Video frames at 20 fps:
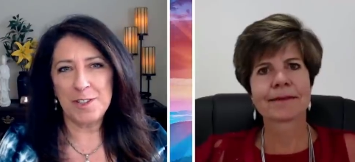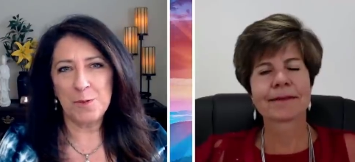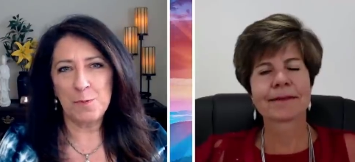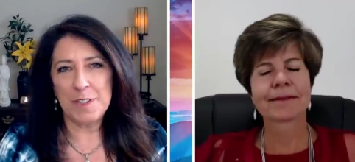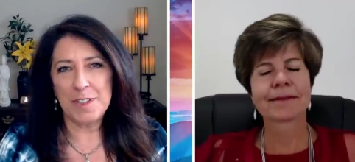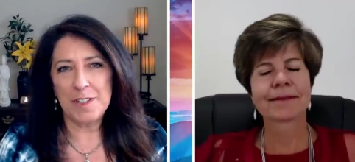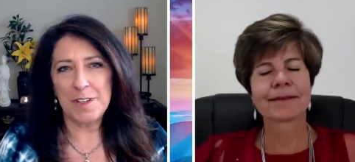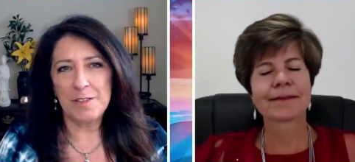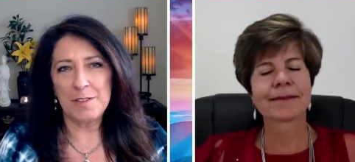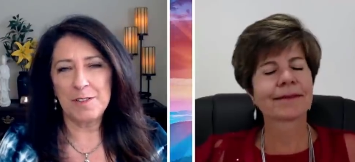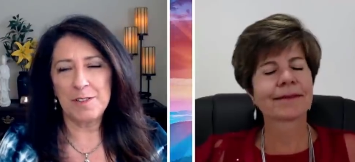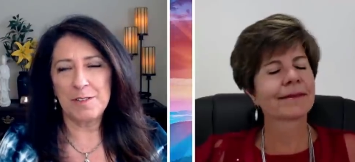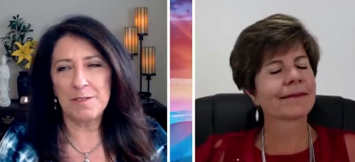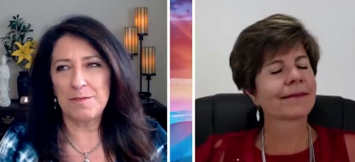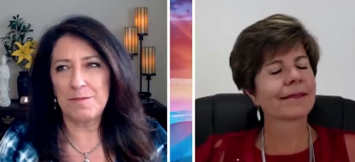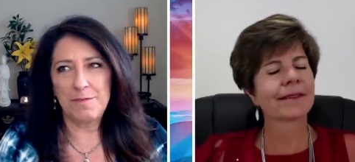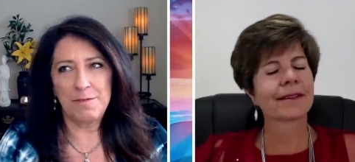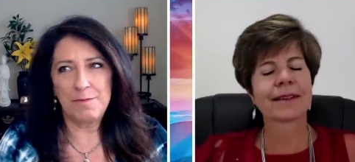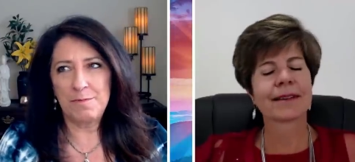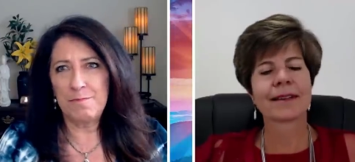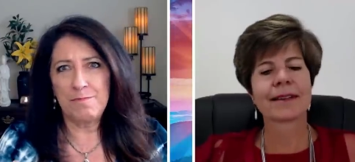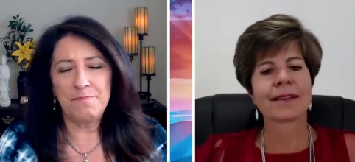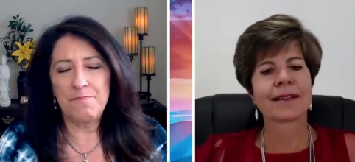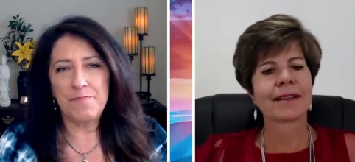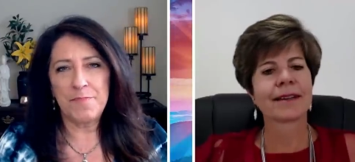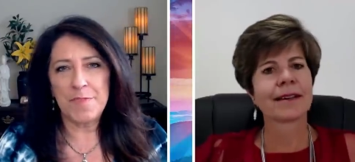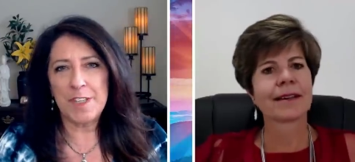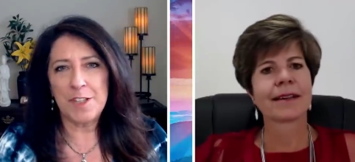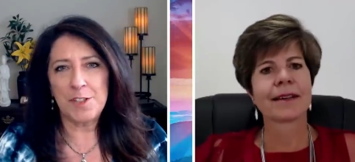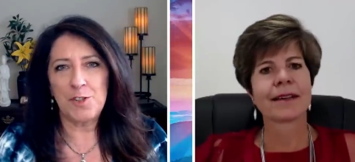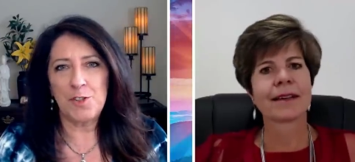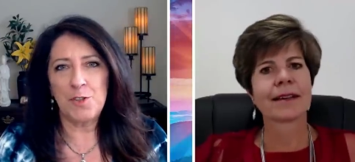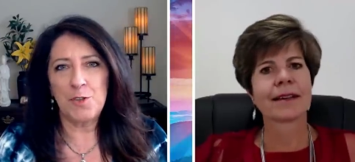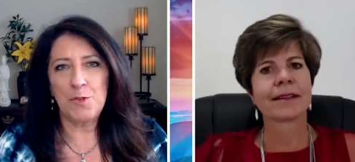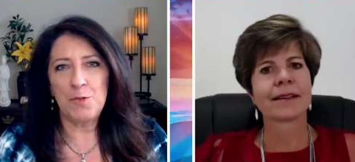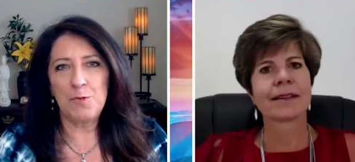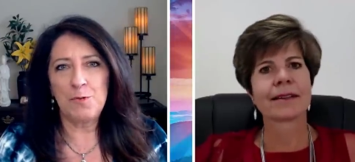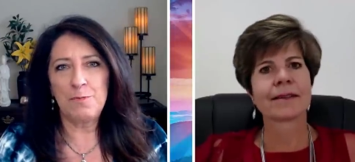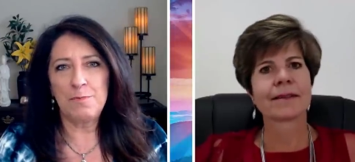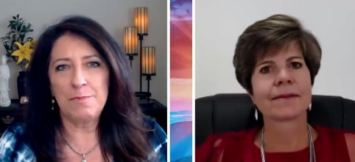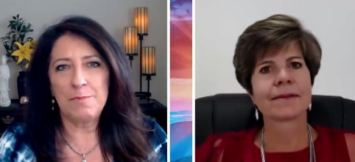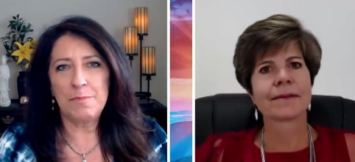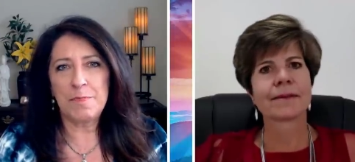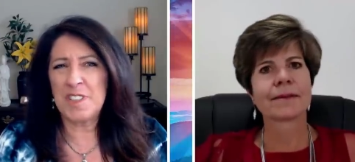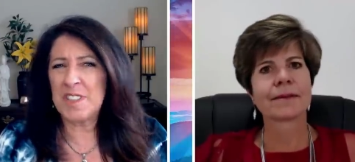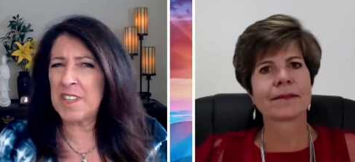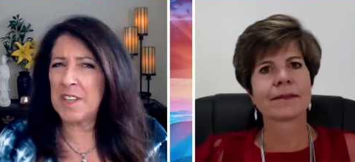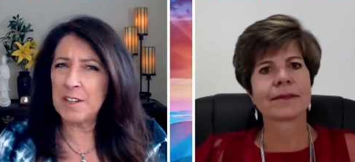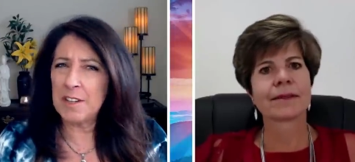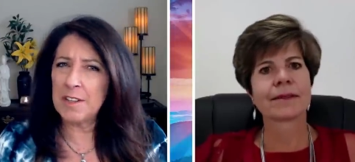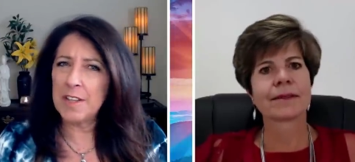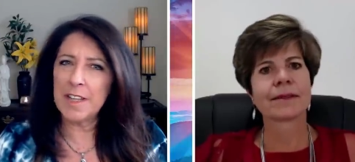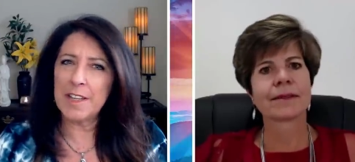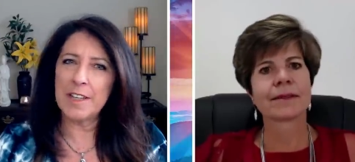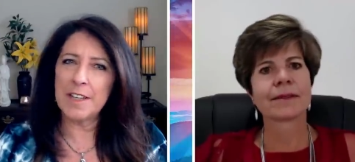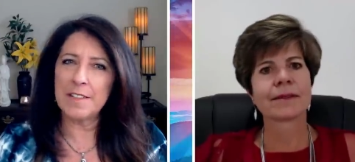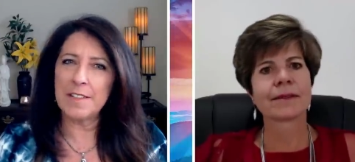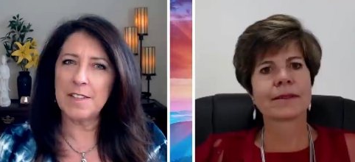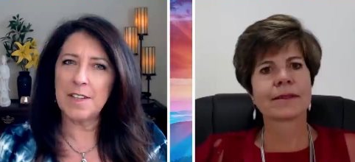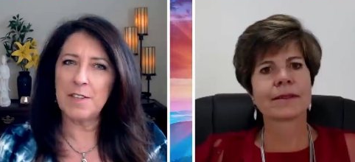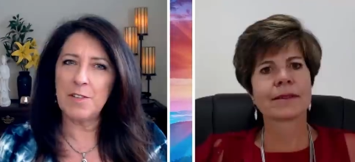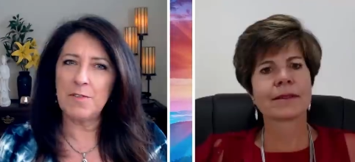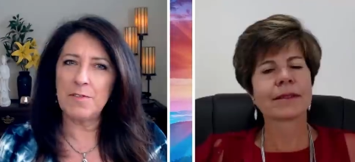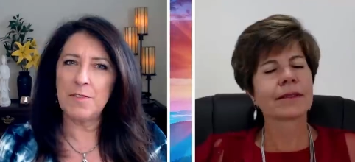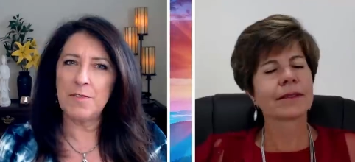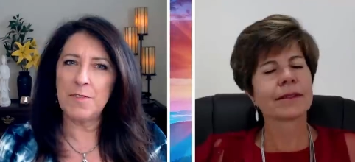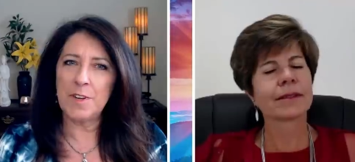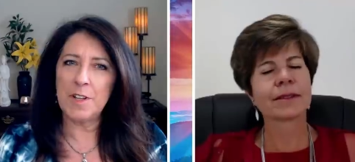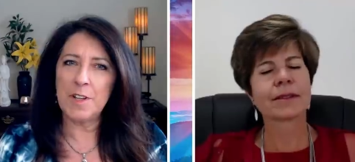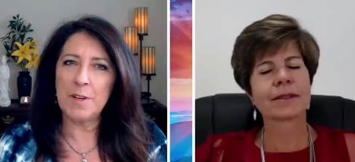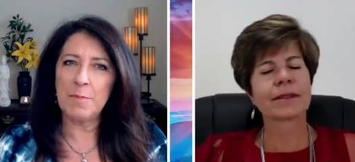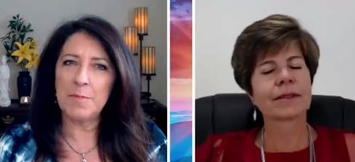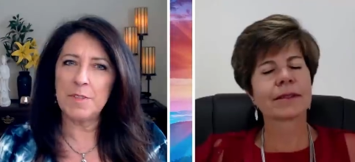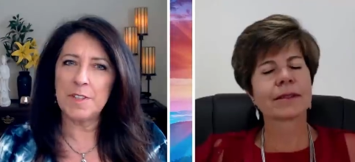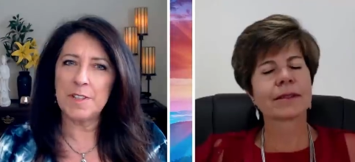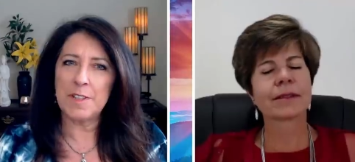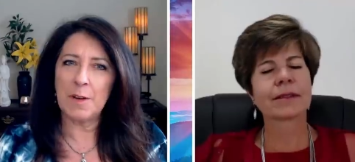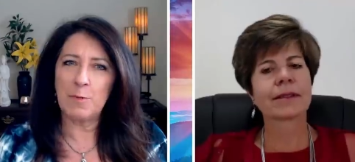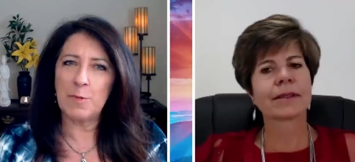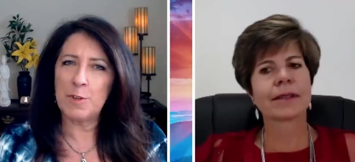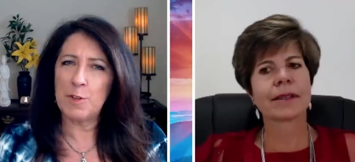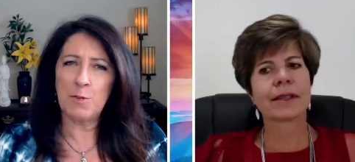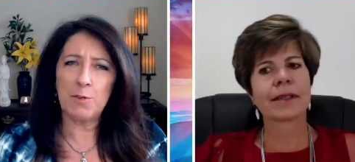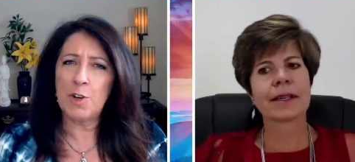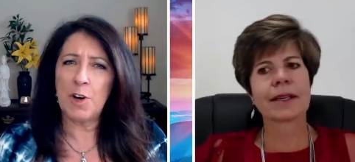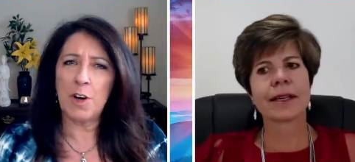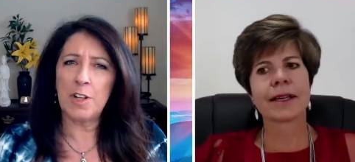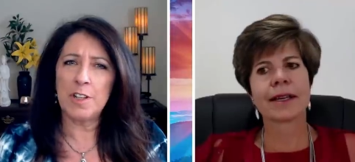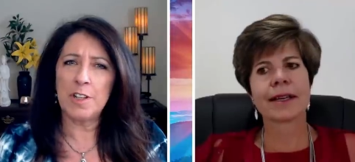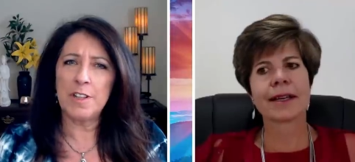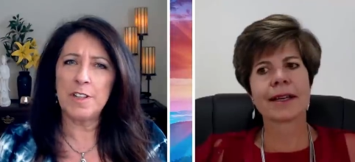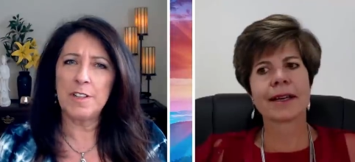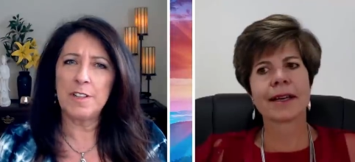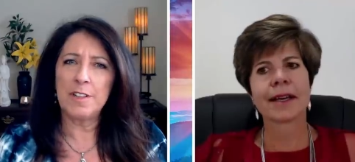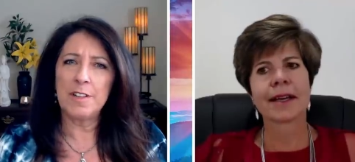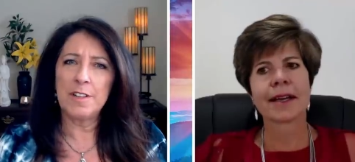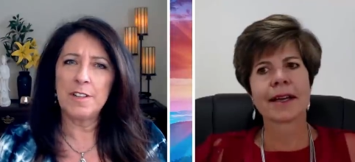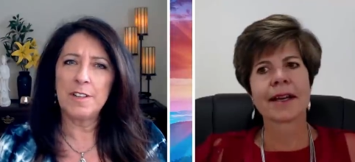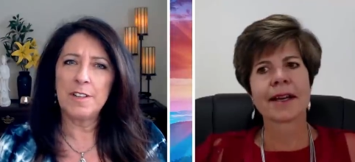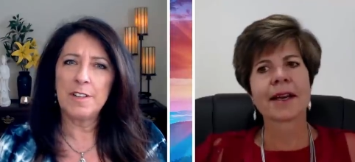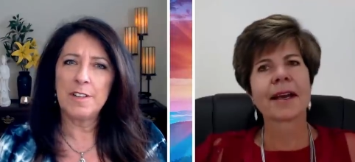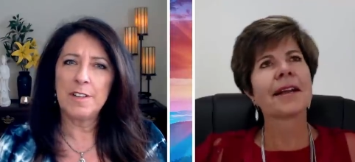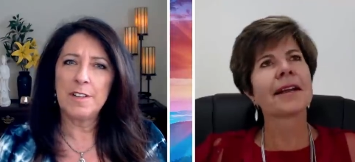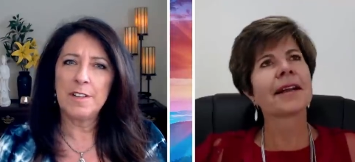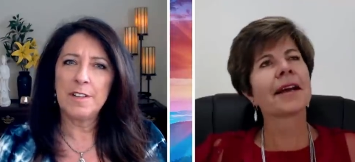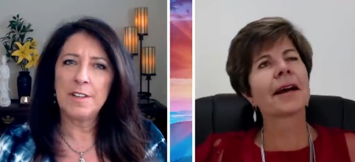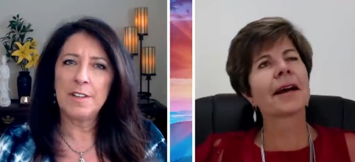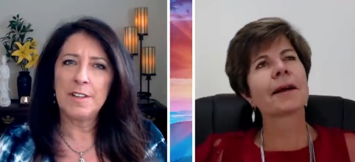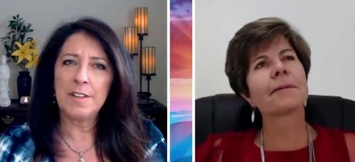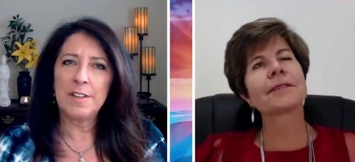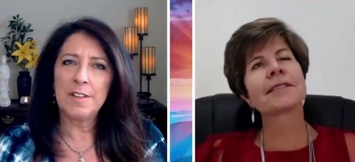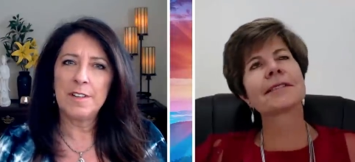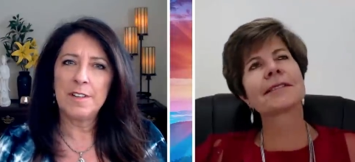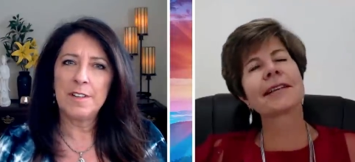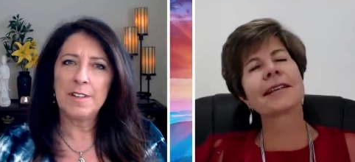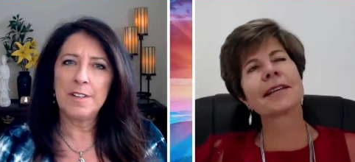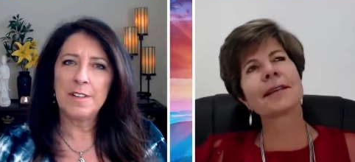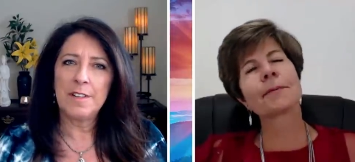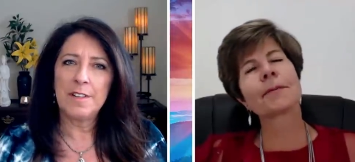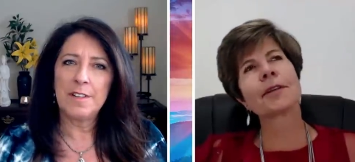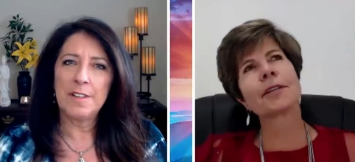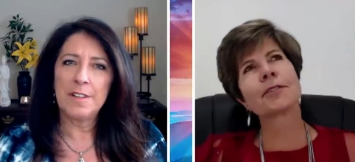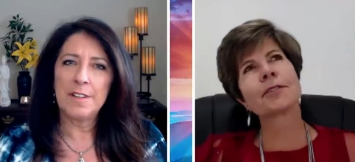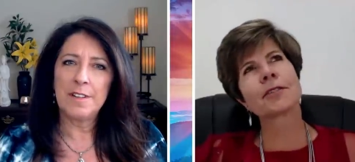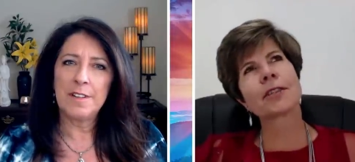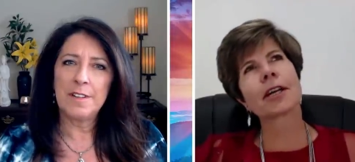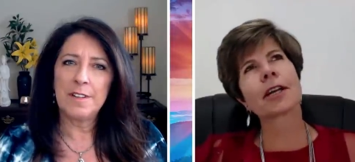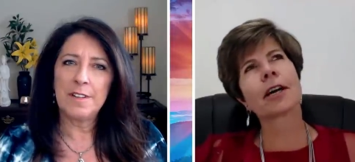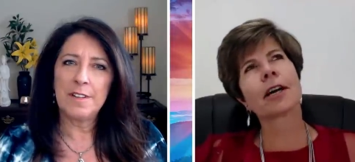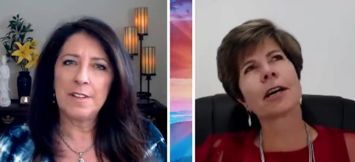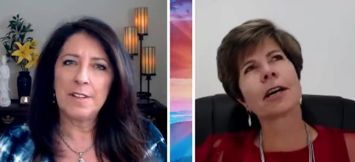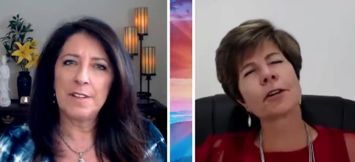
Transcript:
Speaker 1: as a result of this new skill? I guess that you've developed. Is that what you'd call it?
Speaker 2: Yeah, I was thinking when you said